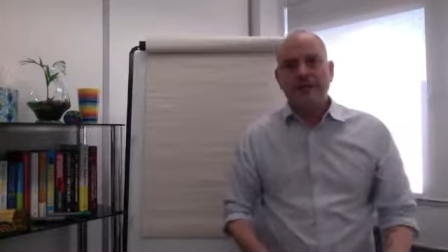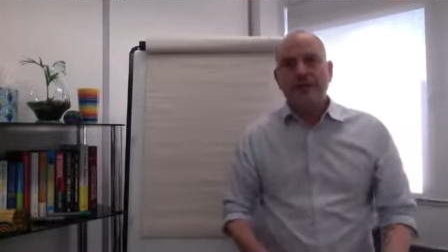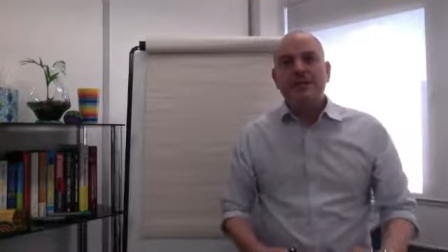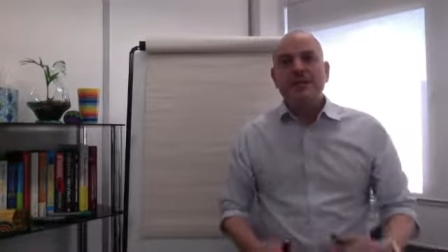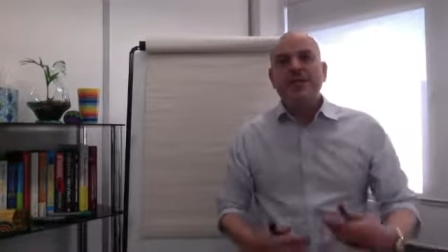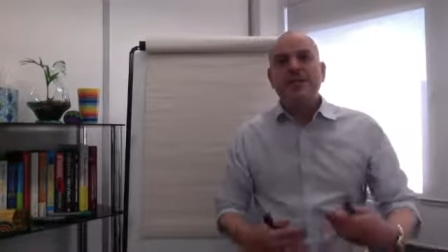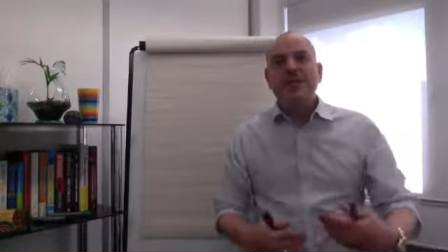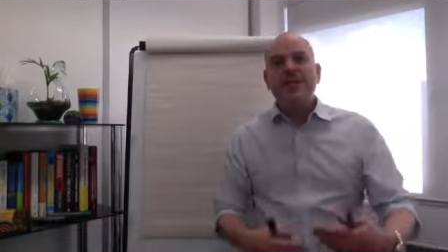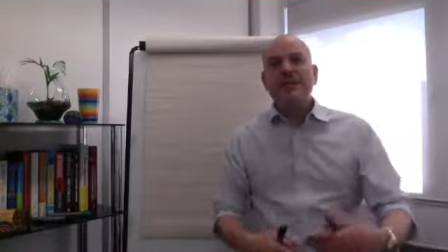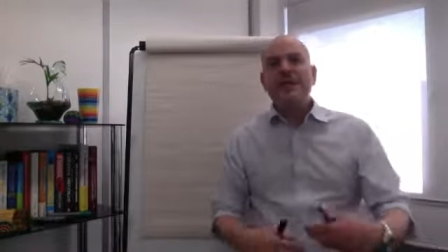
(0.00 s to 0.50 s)

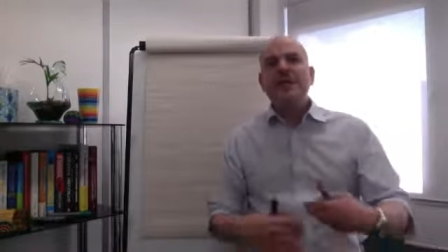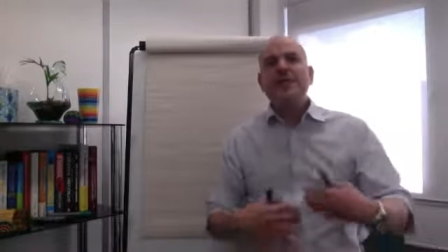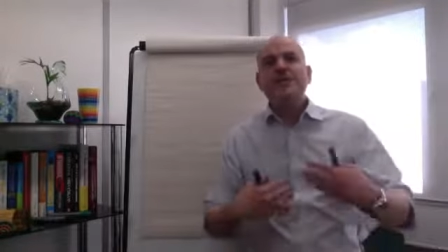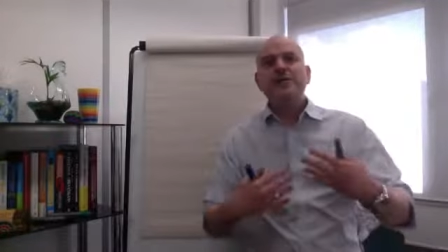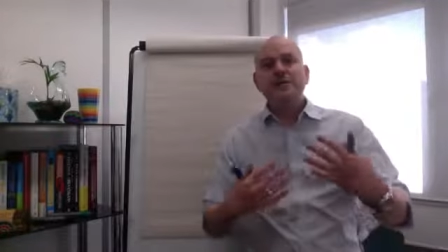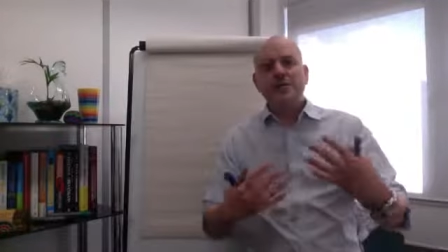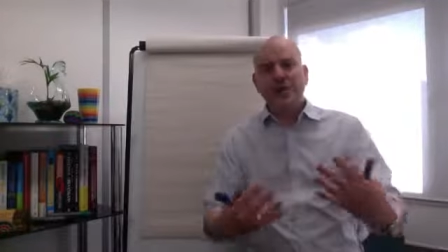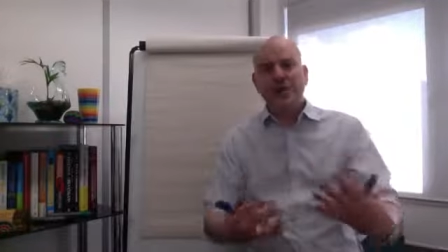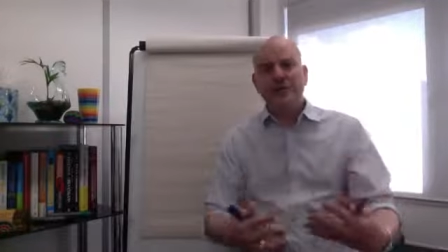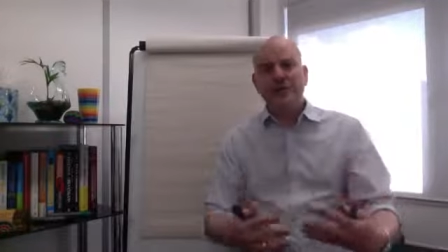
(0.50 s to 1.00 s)
So they
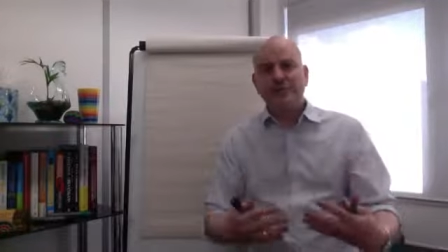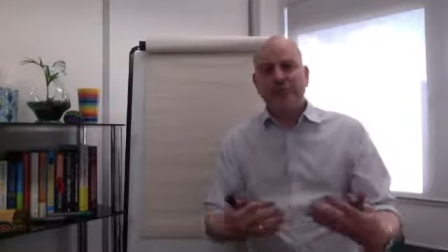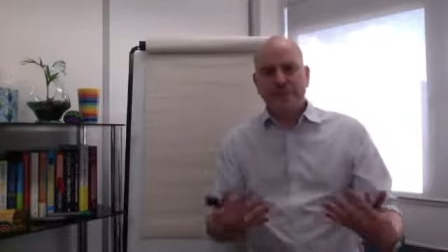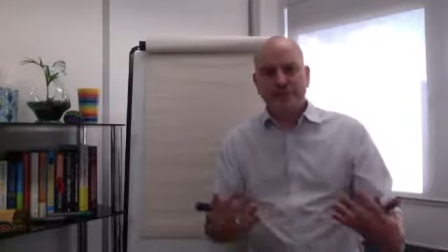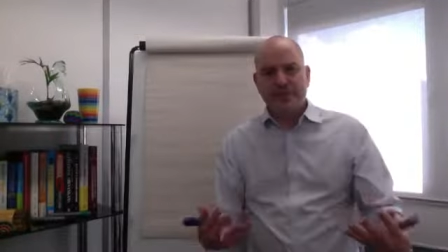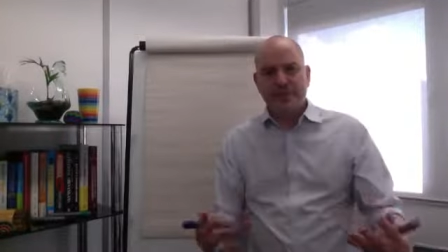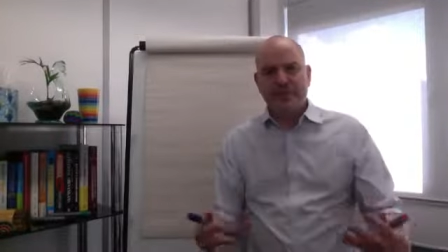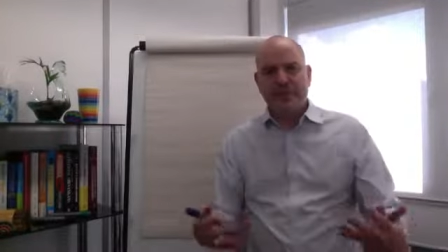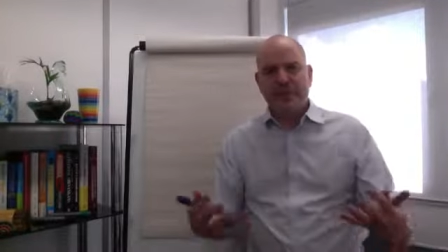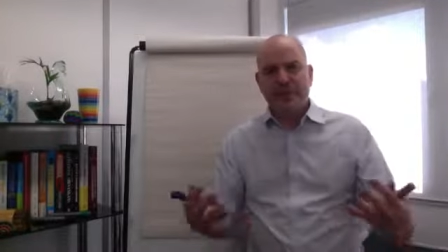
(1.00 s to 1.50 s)
make
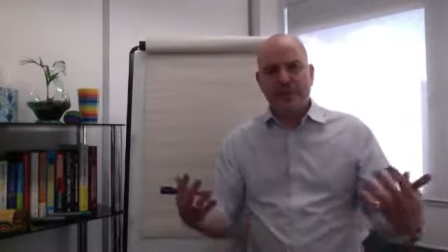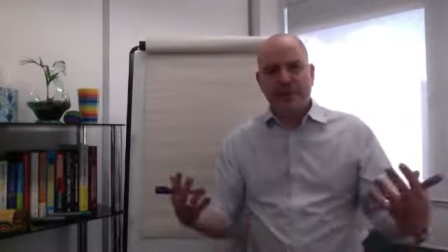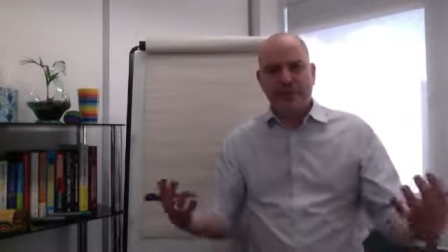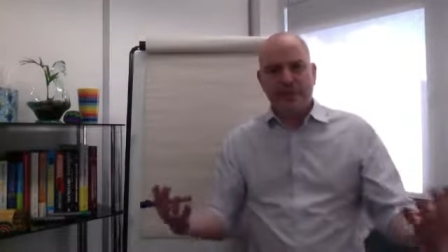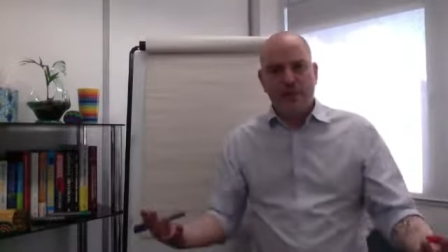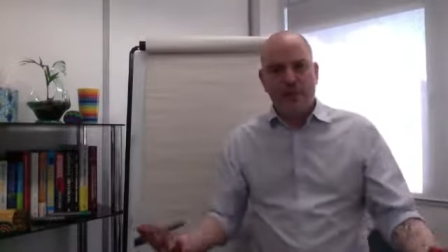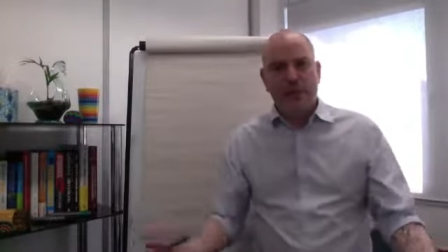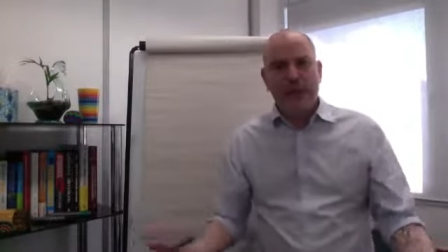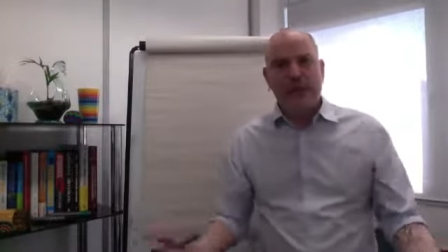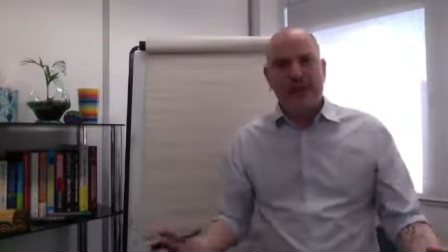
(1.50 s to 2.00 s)
judgments about
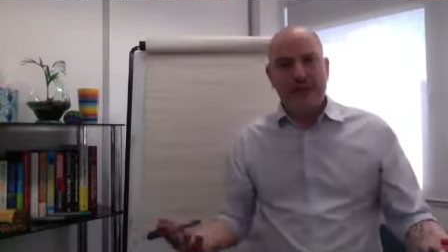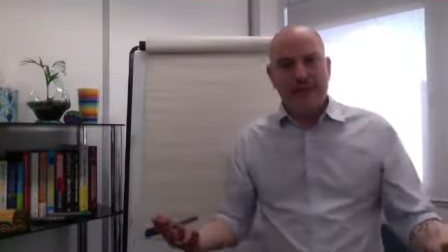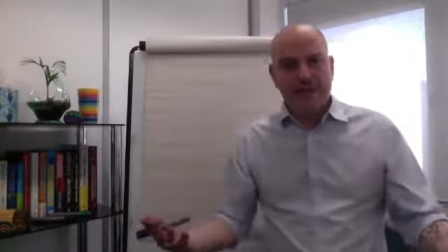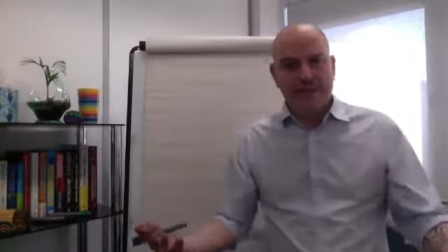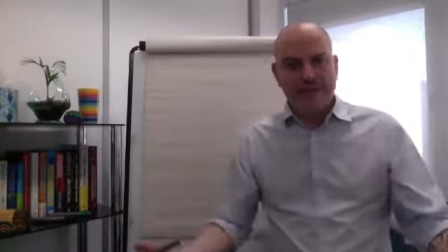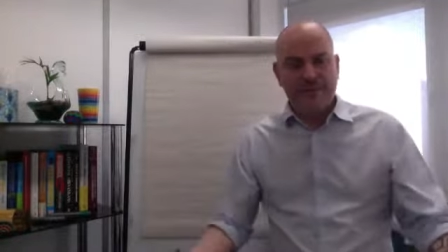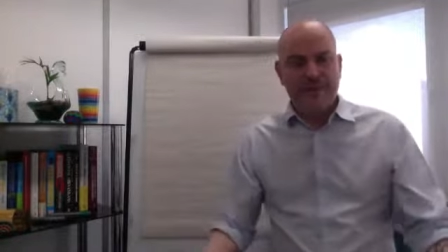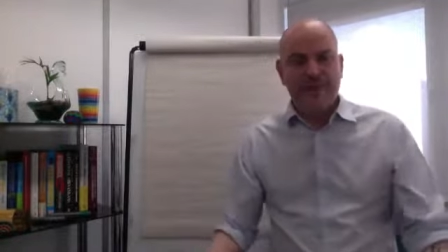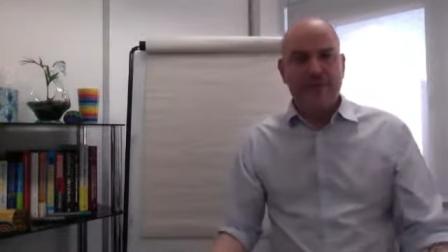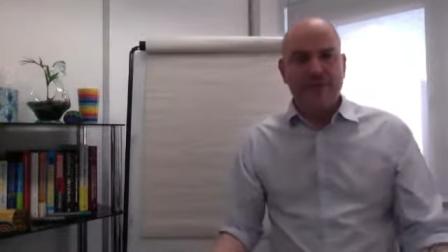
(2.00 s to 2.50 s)
their way they
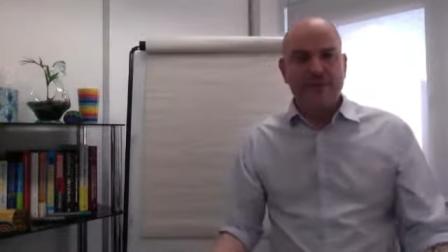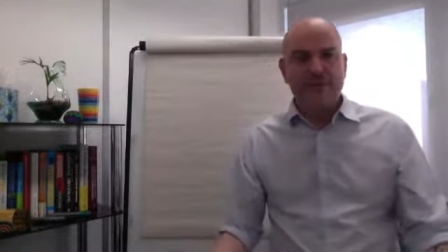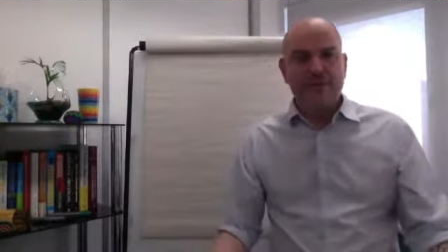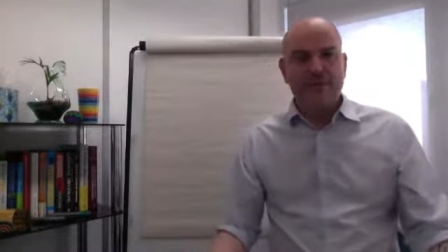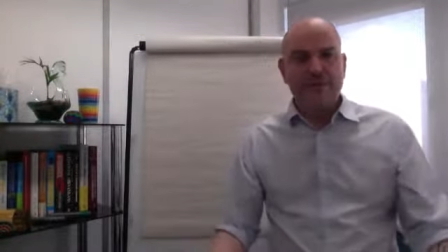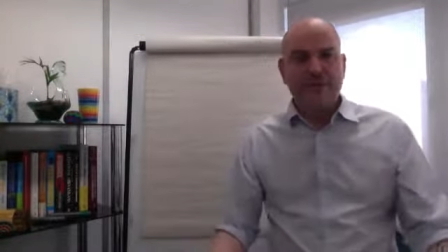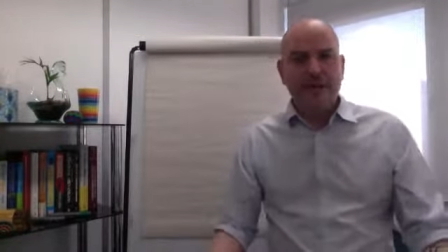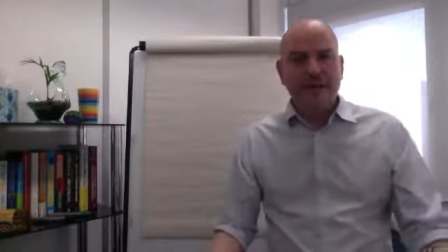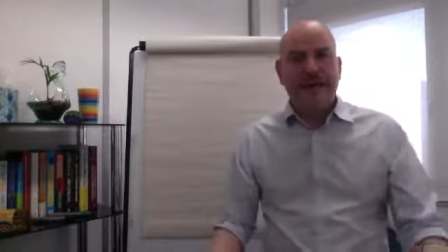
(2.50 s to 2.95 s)
feel,